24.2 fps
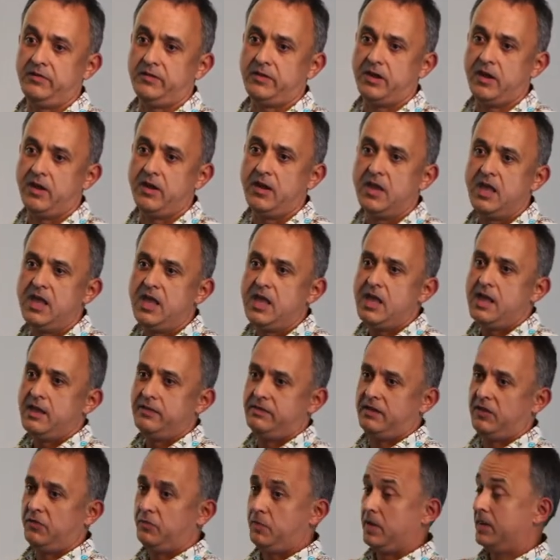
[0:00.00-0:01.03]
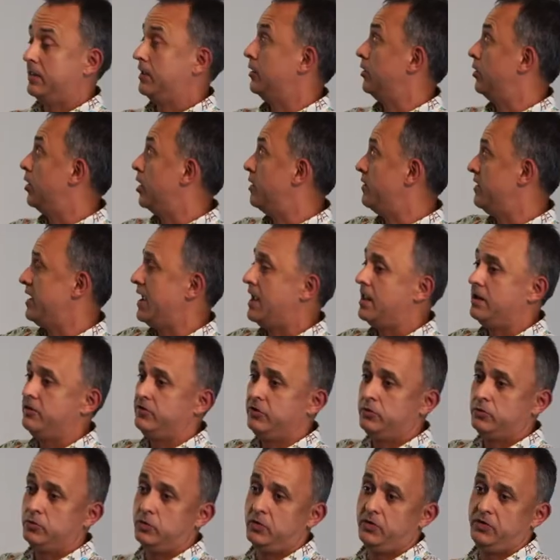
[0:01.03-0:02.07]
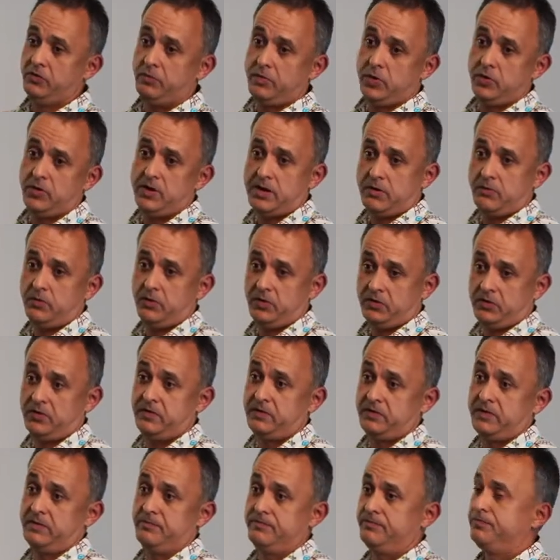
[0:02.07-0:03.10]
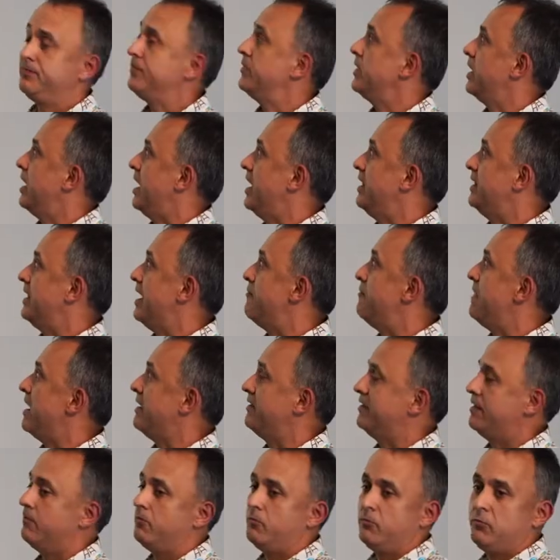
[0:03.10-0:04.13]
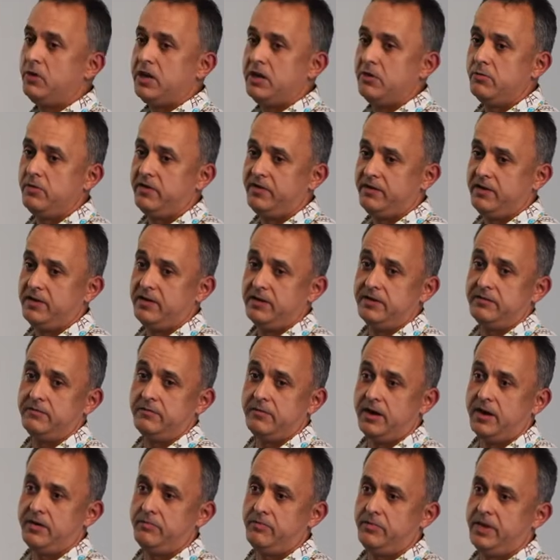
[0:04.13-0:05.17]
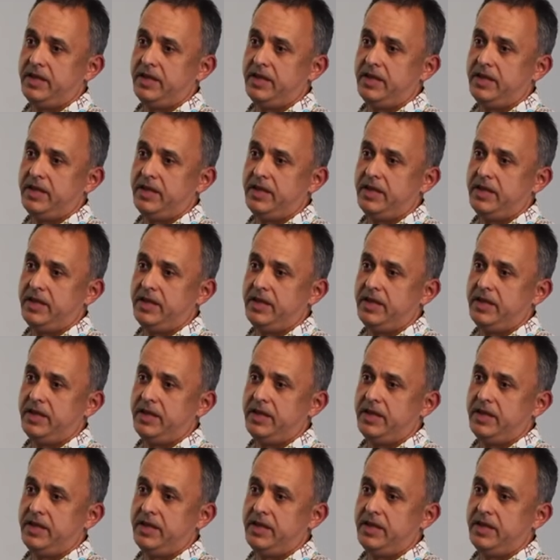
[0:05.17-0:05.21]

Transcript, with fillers: So they spend a lot of the energy towards building their root system, and that makes them really resilient, right?